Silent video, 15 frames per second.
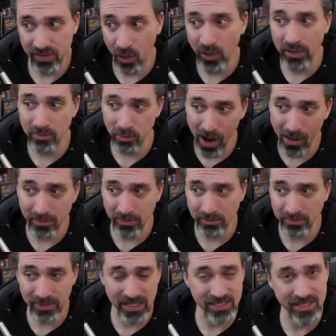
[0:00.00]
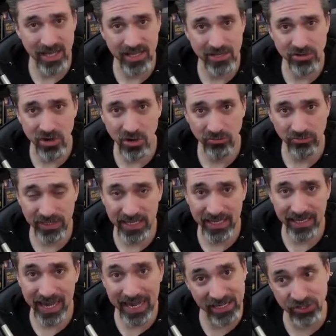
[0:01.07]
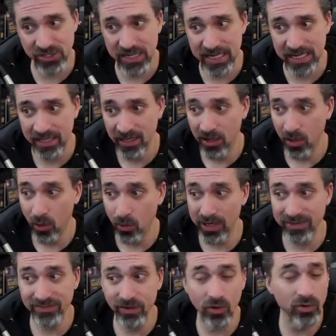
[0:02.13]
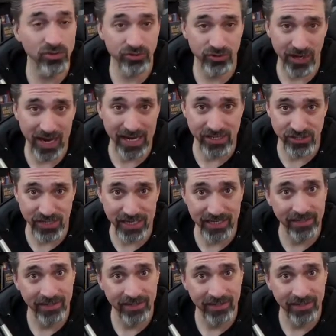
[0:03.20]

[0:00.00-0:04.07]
The only problem is that you don't get HD or even Ultra HD